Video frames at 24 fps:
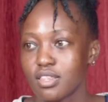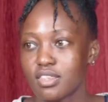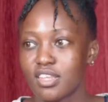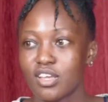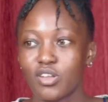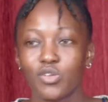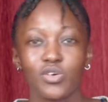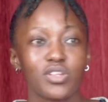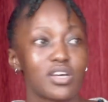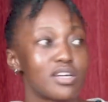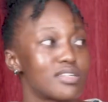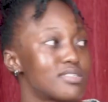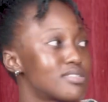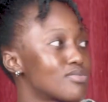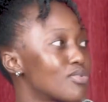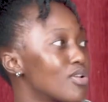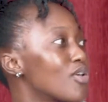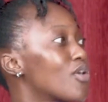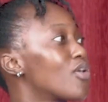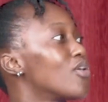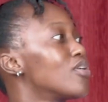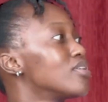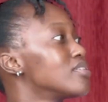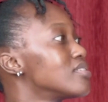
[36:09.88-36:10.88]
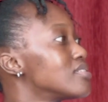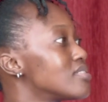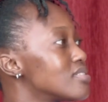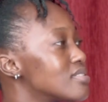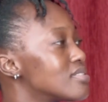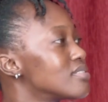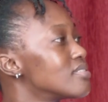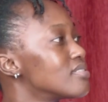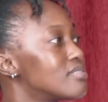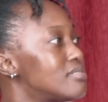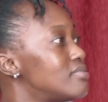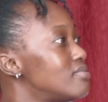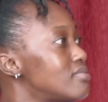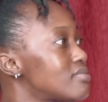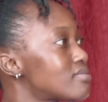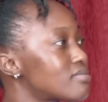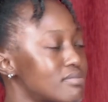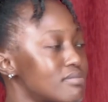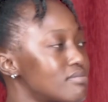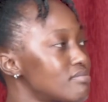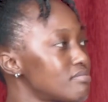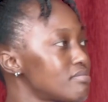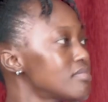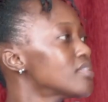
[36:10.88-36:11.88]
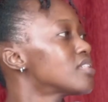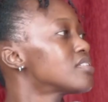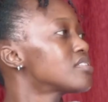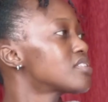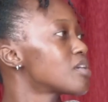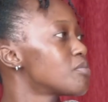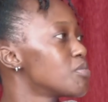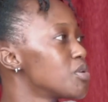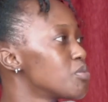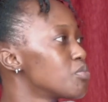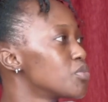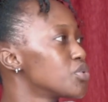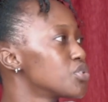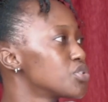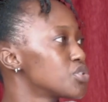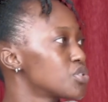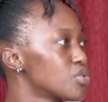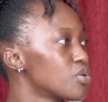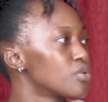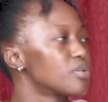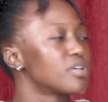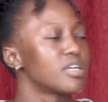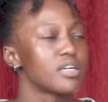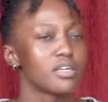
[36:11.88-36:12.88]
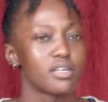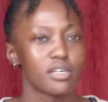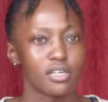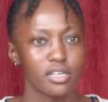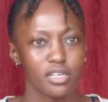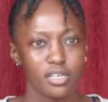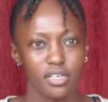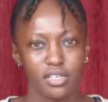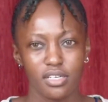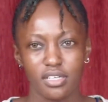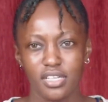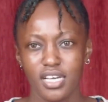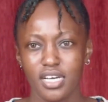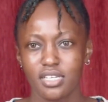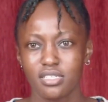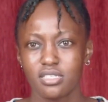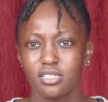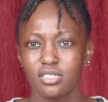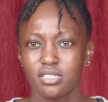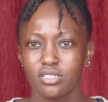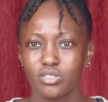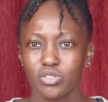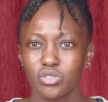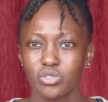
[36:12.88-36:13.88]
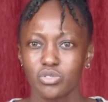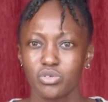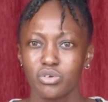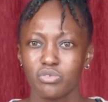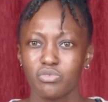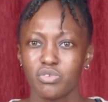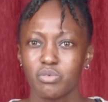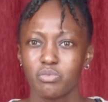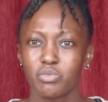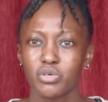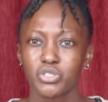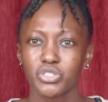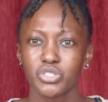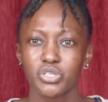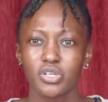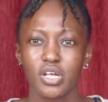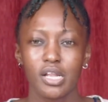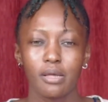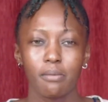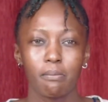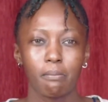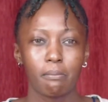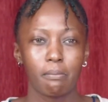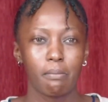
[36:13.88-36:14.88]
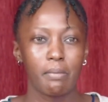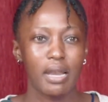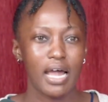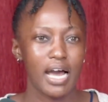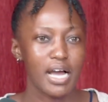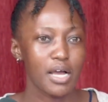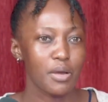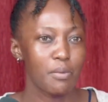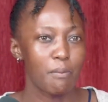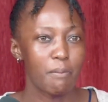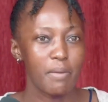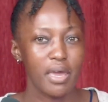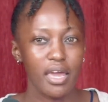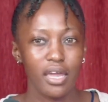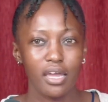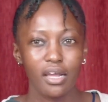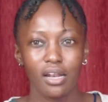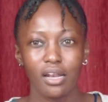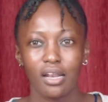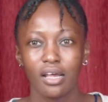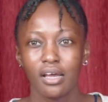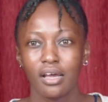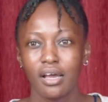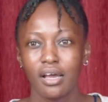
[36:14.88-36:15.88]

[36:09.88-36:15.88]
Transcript: They know that will cause some emotional, that sort of anxiety, emotionally blackmail.